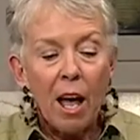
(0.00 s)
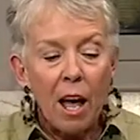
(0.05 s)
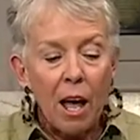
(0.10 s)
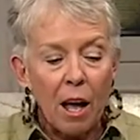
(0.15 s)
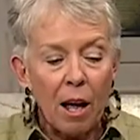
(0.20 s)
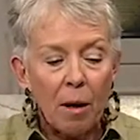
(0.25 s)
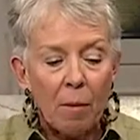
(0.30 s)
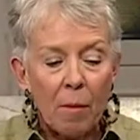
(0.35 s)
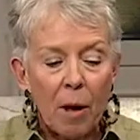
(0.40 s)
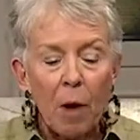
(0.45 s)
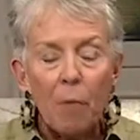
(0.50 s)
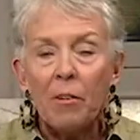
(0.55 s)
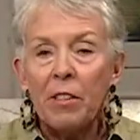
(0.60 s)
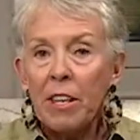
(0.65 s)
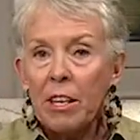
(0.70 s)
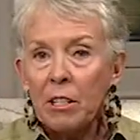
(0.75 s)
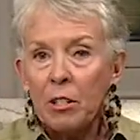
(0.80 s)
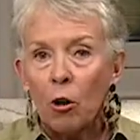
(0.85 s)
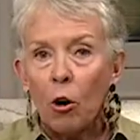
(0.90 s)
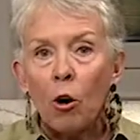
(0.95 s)
um, over
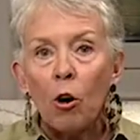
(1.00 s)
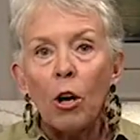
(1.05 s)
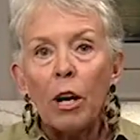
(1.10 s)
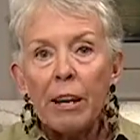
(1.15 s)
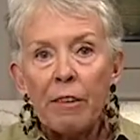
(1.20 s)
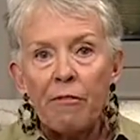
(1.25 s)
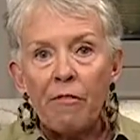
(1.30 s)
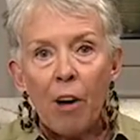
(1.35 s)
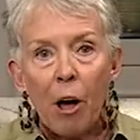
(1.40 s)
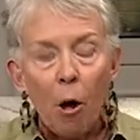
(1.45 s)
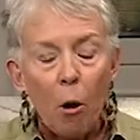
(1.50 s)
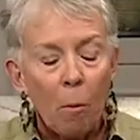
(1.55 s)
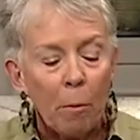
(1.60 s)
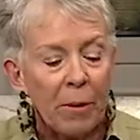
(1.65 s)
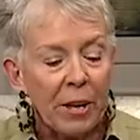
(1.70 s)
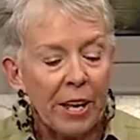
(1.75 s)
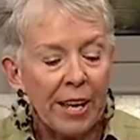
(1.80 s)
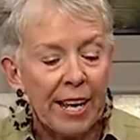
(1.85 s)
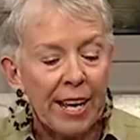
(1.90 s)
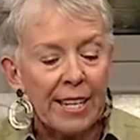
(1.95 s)
these early fall
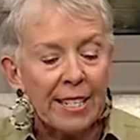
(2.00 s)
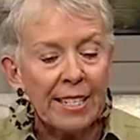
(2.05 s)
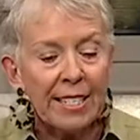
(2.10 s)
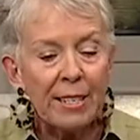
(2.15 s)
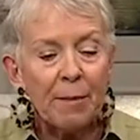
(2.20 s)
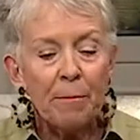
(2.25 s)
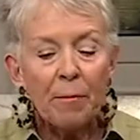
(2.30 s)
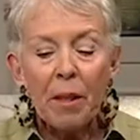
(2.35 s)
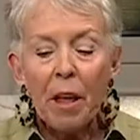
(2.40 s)
months.